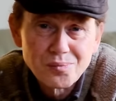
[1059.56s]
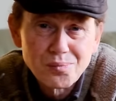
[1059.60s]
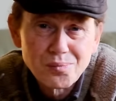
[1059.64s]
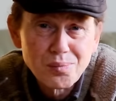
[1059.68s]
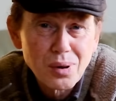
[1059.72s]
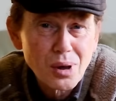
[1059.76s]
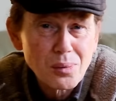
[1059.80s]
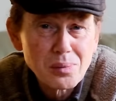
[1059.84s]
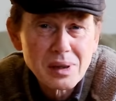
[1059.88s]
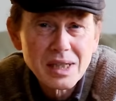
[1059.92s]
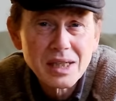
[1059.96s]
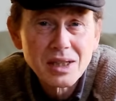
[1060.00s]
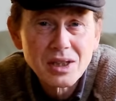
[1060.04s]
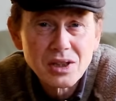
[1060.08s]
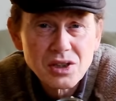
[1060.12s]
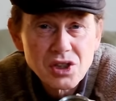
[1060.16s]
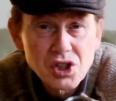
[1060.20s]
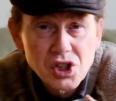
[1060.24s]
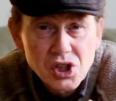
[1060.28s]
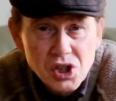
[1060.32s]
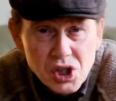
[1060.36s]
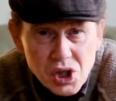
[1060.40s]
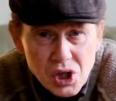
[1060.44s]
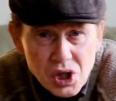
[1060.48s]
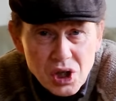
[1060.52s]

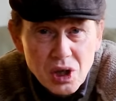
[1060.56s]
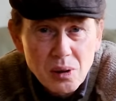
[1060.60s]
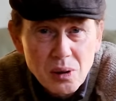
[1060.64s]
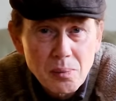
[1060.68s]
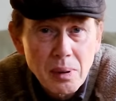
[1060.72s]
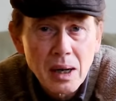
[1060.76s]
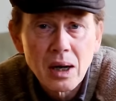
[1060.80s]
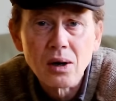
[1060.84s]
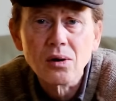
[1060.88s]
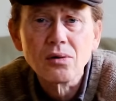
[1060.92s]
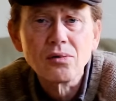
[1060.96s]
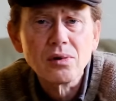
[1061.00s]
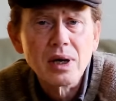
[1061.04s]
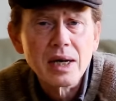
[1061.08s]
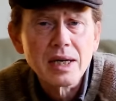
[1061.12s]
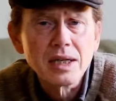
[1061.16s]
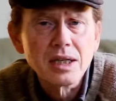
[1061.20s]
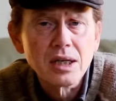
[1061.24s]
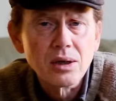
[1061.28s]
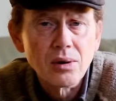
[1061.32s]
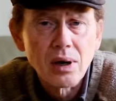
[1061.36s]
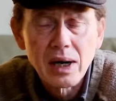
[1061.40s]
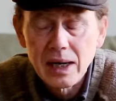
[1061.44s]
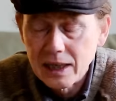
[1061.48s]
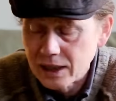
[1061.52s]
about
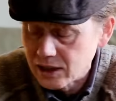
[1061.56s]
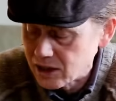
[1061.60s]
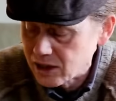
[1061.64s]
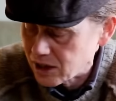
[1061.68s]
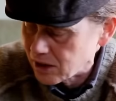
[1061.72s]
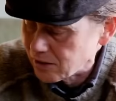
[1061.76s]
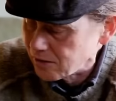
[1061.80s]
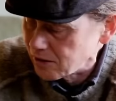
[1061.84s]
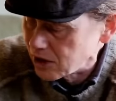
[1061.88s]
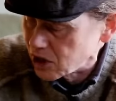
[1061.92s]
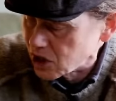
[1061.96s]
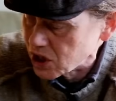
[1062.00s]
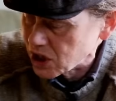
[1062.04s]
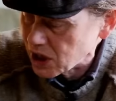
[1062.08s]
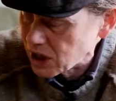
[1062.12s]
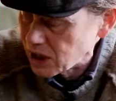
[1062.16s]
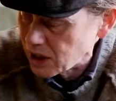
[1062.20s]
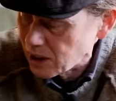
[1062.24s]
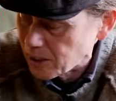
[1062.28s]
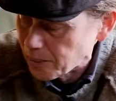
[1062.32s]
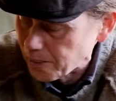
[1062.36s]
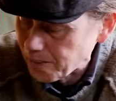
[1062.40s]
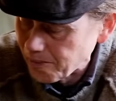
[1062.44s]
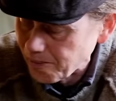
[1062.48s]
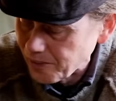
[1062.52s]

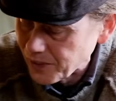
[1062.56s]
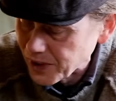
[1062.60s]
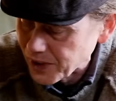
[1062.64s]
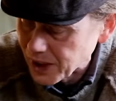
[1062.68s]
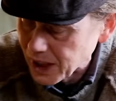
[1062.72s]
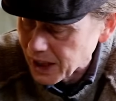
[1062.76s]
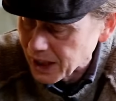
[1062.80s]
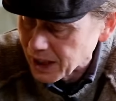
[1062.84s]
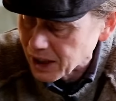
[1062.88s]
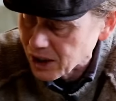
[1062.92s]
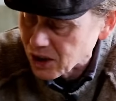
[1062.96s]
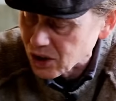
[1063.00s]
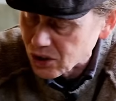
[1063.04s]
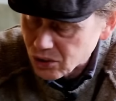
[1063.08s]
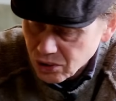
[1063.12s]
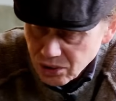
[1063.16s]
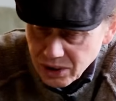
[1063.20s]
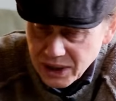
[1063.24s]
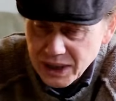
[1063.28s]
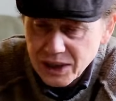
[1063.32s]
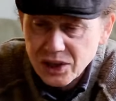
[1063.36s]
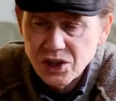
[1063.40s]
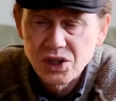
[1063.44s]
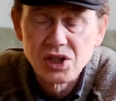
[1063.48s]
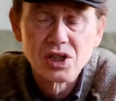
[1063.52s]
radioactivity
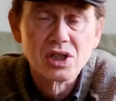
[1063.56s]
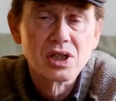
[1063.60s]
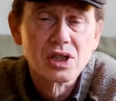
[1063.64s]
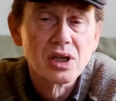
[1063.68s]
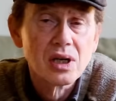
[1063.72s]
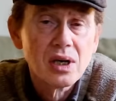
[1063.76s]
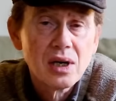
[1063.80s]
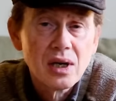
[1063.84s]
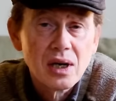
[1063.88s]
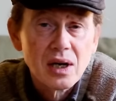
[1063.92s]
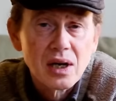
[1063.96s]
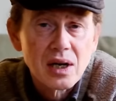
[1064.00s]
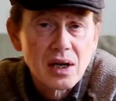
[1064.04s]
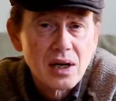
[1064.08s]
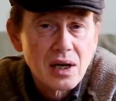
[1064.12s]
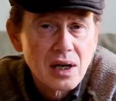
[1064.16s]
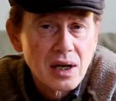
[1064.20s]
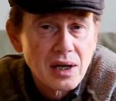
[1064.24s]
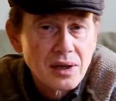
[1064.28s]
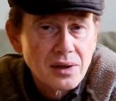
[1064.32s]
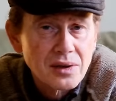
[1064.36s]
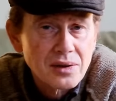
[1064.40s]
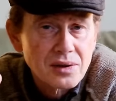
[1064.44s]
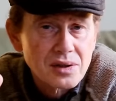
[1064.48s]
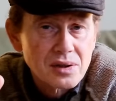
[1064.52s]
increased
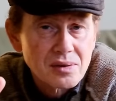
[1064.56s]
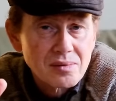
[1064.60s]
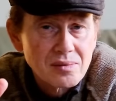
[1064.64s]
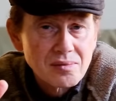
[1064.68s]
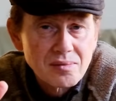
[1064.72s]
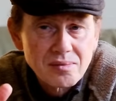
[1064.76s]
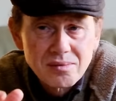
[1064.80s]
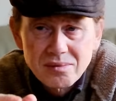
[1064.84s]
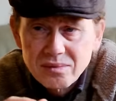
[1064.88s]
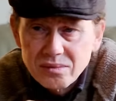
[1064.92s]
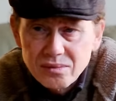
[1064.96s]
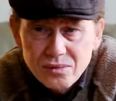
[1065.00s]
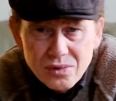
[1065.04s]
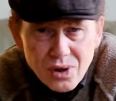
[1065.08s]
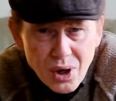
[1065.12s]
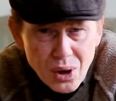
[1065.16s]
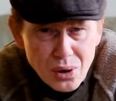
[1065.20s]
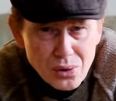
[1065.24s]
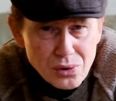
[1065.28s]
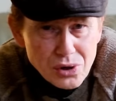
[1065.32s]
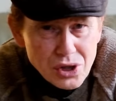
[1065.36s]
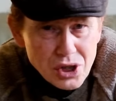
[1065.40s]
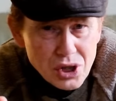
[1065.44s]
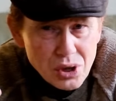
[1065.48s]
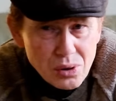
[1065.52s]
and
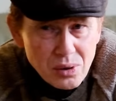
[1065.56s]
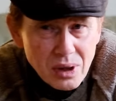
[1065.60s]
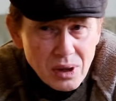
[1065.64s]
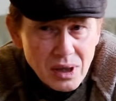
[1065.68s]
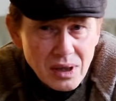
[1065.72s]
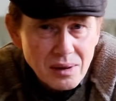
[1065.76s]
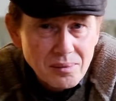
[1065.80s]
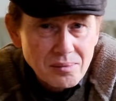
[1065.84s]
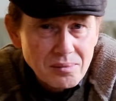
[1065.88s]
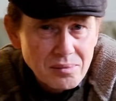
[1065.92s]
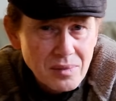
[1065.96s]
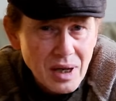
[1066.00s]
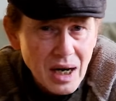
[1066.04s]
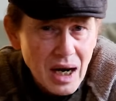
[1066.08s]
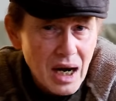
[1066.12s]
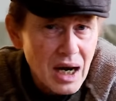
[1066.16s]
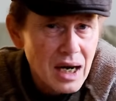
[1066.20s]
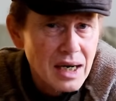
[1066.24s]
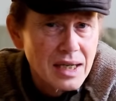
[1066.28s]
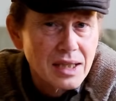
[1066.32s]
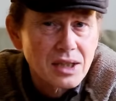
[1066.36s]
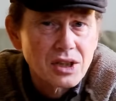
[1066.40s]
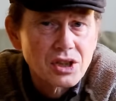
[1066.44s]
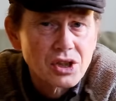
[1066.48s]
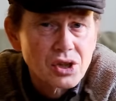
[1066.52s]
rose to a
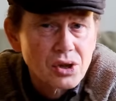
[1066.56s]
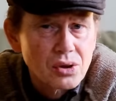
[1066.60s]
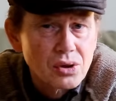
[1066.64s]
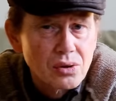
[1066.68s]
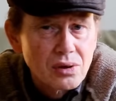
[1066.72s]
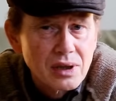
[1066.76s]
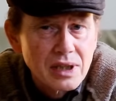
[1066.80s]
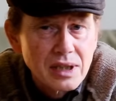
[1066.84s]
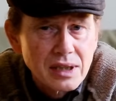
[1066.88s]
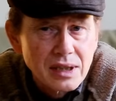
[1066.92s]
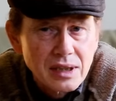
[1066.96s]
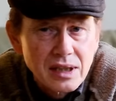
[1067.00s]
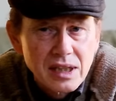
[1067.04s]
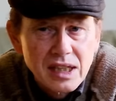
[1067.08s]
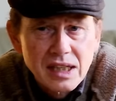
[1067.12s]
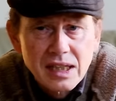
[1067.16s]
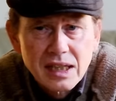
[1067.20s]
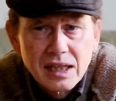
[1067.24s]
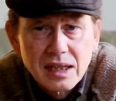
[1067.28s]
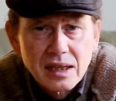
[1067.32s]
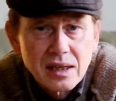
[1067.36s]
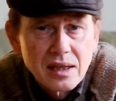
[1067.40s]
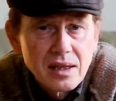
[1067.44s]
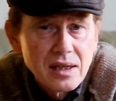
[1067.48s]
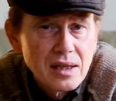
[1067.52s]
height during
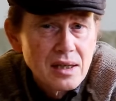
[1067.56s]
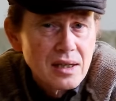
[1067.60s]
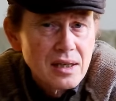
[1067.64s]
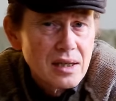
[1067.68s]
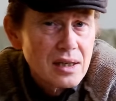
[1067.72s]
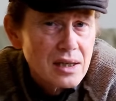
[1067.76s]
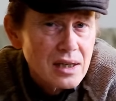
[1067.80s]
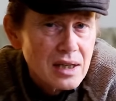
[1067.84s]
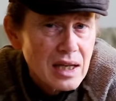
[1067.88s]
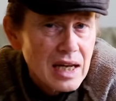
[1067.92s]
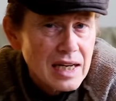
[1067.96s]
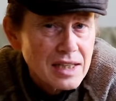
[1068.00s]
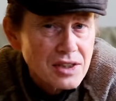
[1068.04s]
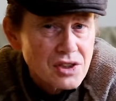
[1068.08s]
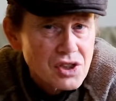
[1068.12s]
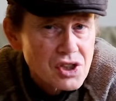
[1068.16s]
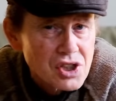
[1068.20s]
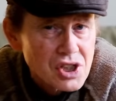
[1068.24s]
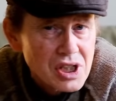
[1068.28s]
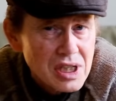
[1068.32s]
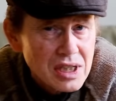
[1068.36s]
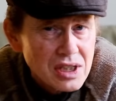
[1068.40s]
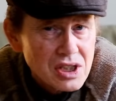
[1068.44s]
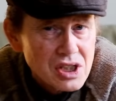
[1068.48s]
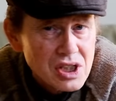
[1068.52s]
the late
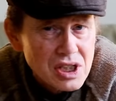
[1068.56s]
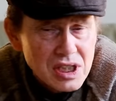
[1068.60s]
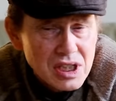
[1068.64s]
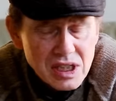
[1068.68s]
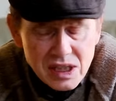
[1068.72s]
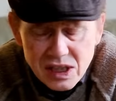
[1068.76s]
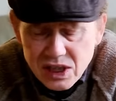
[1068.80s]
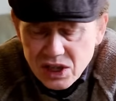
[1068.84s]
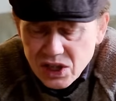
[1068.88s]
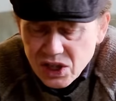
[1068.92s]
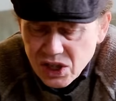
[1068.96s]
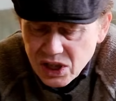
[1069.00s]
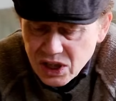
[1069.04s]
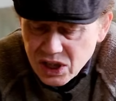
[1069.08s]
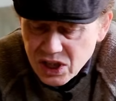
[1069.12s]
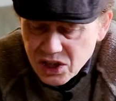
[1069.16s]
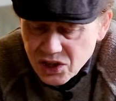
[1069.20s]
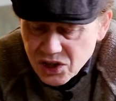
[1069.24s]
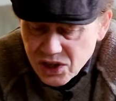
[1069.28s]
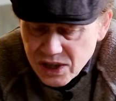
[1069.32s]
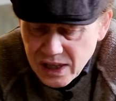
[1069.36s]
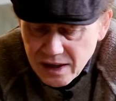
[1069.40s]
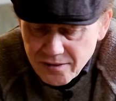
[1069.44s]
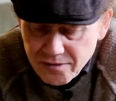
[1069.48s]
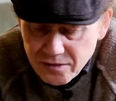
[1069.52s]
60s and the
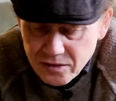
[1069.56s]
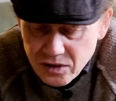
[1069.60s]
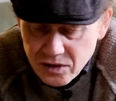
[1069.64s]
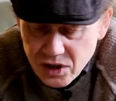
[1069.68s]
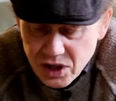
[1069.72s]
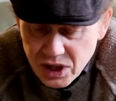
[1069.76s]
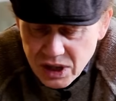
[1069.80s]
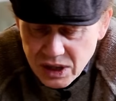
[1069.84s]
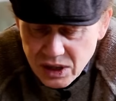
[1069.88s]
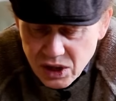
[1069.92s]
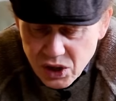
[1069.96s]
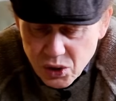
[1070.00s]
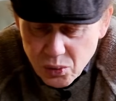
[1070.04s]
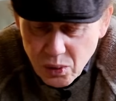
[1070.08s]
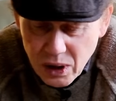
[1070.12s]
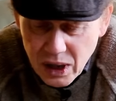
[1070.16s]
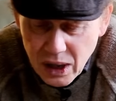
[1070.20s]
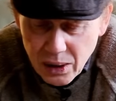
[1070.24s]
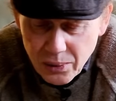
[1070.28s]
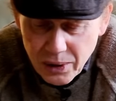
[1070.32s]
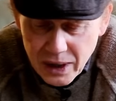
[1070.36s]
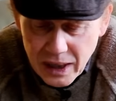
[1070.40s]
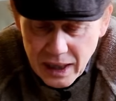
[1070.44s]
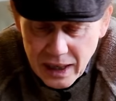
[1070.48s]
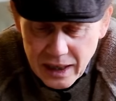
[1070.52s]
70s,
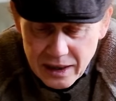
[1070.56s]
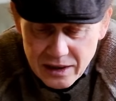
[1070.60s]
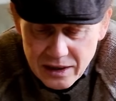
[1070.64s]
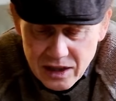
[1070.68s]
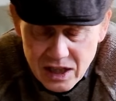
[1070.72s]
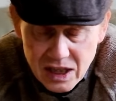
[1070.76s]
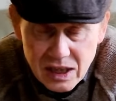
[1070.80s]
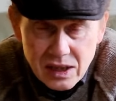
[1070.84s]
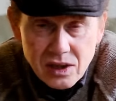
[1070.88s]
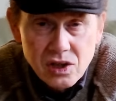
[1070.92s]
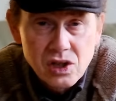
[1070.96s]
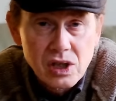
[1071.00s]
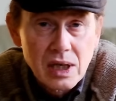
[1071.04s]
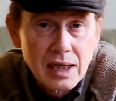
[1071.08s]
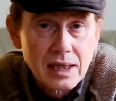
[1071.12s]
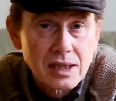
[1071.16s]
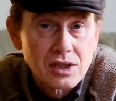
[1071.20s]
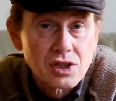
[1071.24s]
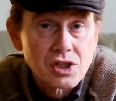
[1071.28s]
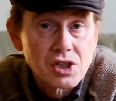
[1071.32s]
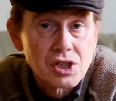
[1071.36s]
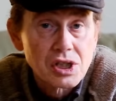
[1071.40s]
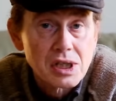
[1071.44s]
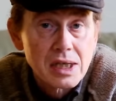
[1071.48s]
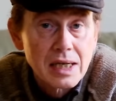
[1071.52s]
where we had things like
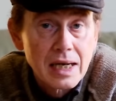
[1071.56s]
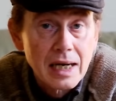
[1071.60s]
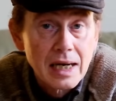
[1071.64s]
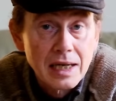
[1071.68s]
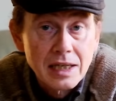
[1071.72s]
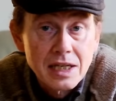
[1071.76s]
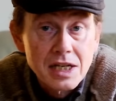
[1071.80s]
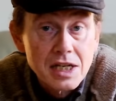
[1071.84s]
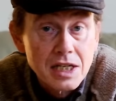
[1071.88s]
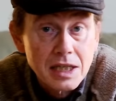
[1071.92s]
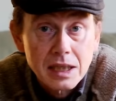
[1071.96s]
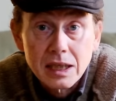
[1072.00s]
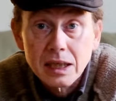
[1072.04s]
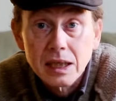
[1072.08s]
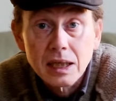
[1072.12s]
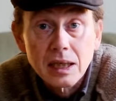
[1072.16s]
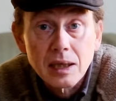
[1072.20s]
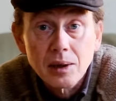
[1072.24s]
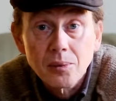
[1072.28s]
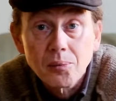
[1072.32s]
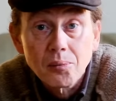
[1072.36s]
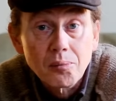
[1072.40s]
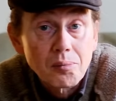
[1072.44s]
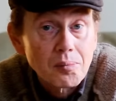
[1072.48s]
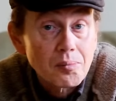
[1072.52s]
CND
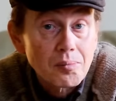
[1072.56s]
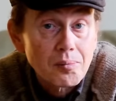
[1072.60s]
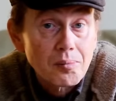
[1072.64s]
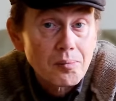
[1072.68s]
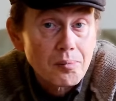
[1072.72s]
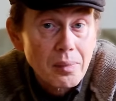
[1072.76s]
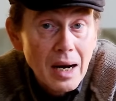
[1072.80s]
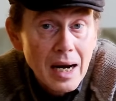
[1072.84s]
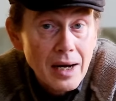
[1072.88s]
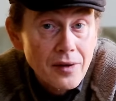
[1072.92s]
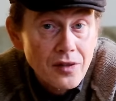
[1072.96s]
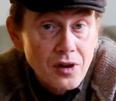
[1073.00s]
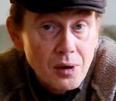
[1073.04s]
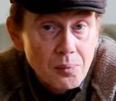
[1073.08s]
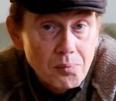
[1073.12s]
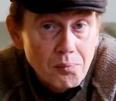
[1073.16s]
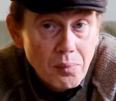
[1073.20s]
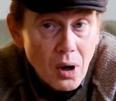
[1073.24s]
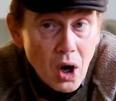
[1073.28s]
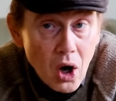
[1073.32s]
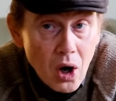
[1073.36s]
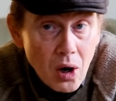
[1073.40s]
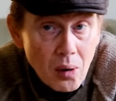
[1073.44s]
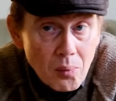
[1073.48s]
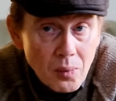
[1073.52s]
and Ban the
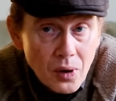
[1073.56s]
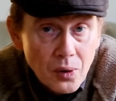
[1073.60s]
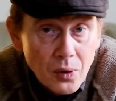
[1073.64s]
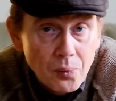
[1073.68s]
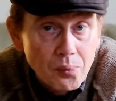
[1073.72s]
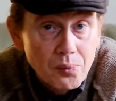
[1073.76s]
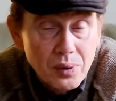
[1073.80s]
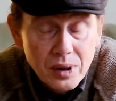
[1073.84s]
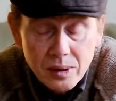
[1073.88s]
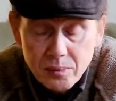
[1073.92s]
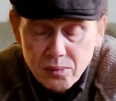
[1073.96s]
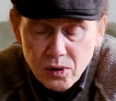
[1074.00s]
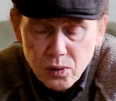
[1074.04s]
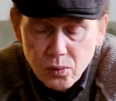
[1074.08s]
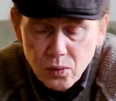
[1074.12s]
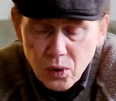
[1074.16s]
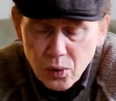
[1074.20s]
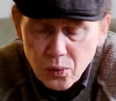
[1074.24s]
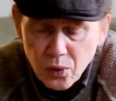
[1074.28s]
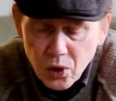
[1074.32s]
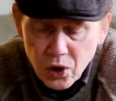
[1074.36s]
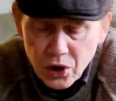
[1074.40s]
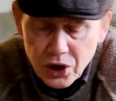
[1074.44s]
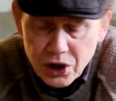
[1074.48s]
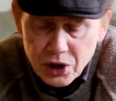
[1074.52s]
Bomb, and people were
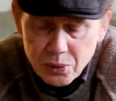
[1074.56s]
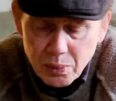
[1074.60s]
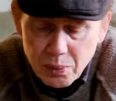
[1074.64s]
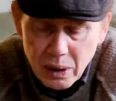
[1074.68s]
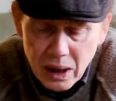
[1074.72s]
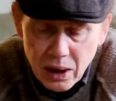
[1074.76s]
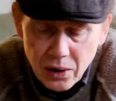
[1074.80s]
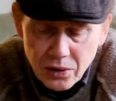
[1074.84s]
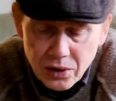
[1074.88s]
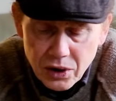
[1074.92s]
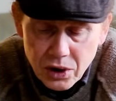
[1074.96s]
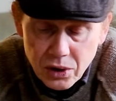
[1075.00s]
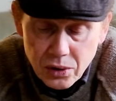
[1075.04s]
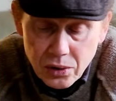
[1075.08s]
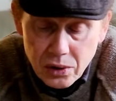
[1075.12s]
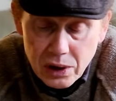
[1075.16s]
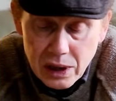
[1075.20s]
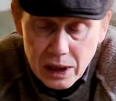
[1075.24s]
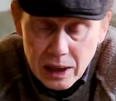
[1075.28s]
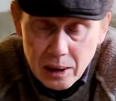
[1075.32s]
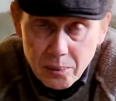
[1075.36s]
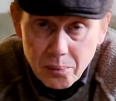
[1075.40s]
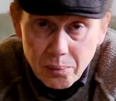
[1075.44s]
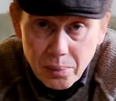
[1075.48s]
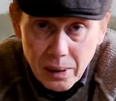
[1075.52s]
worried about
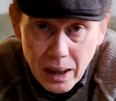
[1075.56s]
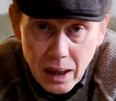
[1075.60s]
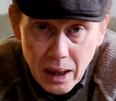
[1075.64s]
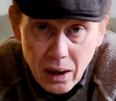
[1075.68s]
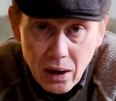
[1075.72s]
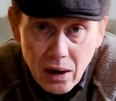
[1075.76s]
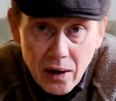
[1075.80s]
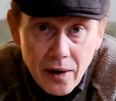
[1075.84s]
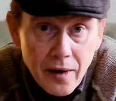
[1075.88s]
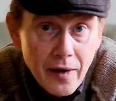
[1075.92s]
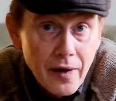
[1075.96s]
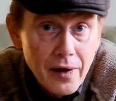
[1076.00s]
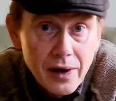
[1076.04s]
nuclear power,